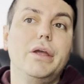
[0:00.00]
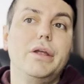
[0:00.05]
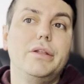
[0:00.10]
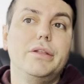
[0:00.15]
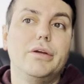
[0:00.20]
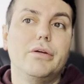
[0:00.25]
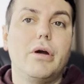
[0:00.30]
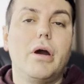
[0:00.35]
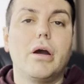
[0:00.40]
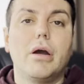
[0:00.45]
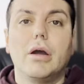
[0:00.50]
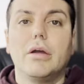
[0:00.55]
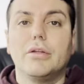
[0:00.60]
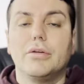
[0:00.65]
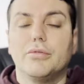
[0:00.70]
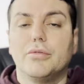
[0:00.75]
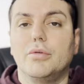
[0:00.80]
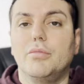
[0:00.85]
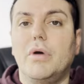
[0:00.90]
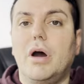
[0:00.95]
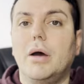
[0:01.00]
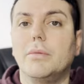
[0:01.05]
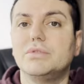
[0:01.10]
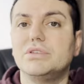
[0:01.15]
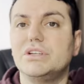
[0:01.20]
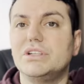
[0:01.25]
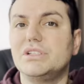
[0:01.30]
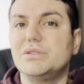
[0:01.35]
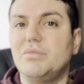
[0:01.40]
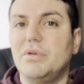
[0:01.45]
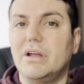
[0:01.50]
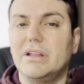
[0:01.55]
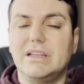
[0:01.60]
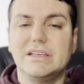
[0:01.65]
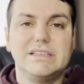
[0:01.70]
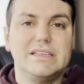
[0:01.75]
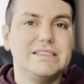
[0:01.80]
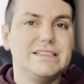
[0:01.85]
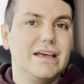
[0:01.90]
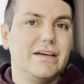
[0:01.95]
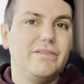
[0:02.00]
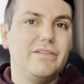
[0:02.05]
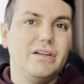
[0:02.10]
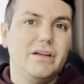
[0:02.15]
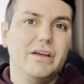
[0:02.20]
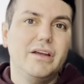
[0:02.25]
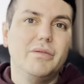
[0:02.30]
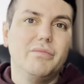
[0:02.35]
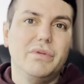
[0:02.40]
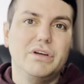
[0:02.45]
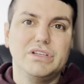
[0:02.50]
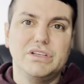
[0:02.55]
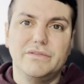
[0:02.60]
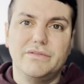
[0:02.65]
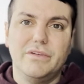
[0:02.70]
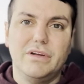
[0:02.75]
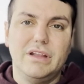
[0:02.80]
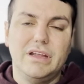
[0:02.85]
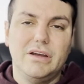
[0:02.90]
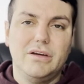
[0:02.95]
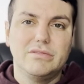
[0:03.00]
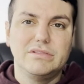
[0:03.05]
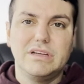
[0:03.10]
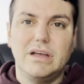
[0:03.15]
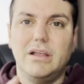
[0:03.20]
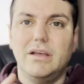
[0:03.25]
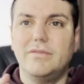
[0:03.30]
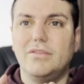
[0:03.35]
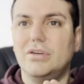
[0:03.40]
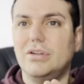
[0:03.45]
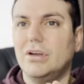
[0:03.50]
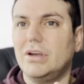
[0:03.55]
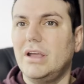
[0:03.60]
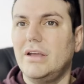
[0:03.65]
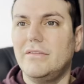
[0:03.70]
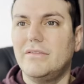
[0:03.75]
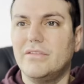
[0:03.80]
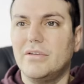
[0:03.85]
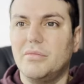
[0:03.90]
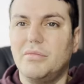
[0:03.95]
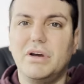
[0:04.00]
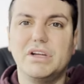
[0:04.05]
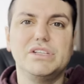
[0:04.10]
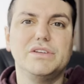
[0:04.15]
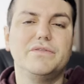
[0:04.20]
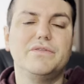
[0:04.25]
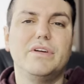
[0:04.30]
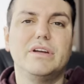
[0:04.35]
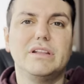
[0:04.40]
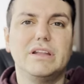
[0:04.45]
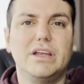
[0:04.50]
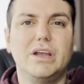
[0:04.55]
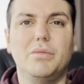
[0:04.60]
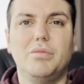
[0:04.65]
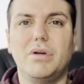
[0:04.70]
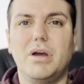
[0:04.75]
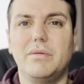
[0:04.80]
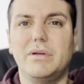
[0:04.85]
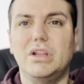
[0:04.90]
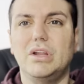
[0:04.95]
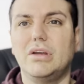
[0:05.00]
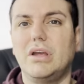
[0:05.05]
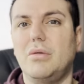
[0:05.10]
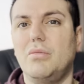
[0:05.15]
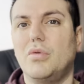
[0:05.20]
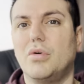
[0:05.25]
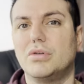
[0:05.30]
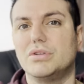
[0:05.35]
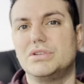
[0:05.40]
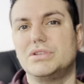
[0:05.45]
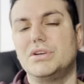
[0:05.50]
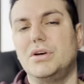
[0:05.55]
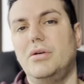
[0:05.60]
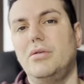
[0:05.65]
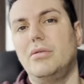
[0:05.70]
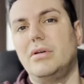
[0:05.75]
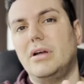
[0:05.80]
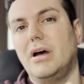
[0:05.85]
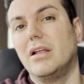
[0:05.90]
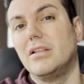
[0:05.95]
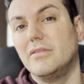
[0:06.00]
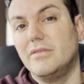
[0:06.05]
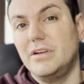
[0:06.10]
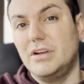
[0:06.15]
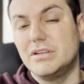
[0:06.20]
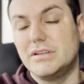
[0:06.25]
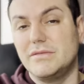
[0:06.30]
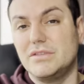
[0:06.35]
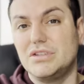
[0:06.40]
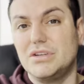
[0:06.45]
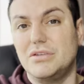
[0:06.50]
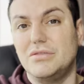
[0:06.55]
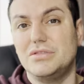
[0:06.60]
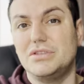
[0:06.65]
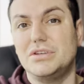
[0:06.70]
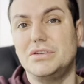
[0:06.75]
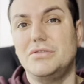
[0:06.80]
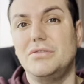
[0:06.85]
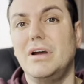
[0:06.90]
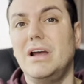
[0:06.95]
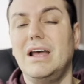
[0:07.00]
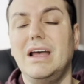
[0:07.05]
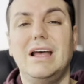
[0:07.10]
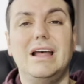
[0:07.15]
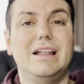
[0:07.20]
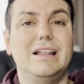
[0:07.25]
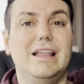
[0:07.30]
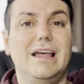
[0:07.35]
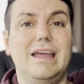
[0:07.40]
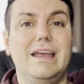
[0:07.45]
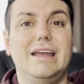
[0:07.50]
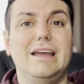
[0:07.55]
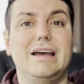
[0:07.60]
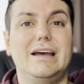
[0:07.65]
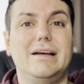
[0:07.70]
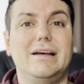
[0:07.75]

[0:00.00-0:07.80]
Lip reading: there are other room options, but this is definitely not your budget-friendly hotel. If you're looking for budget-friendly, you're probably looking more so, other videos I've showed you, like